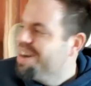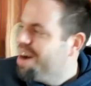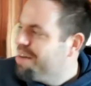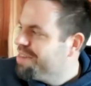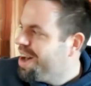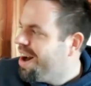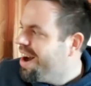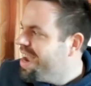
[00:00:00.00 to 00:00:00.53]
of
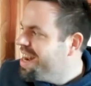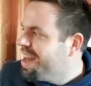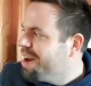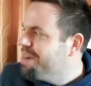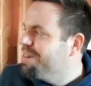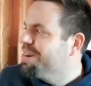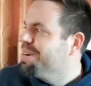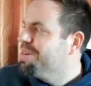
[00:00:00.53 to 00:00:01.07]
a high
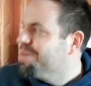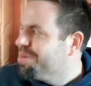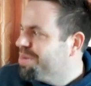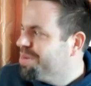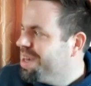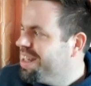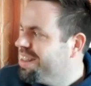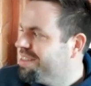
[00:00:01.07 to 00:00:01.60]
note
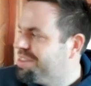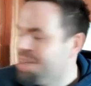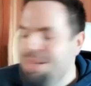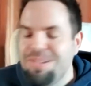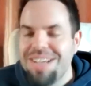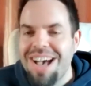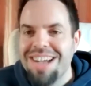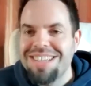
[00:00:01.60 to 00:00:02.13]
with too
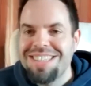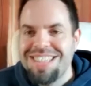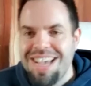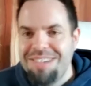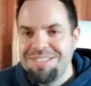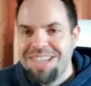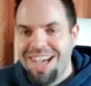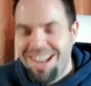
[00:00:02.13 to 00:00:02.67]
dark a
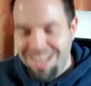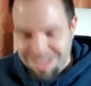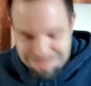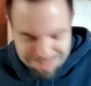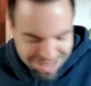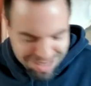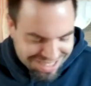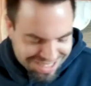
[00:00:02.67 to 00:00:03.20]
sound color,
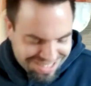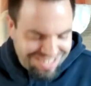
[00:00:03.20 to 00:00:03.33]
please.